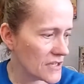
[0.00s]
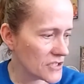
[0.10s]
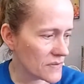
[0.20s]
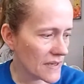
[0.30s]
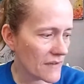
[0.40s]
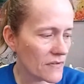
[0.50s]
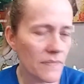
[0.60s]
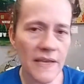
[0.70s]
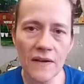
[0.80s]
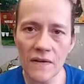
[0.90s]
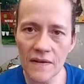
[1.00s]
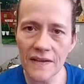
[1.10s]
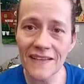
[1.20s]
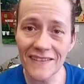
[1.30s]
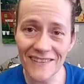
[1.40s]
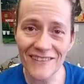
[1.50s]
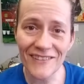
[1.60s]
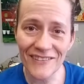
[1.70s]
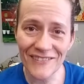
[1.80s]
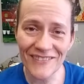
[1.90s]
Do I ever make art? Yes, I
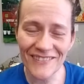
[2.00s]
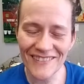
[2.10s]
do.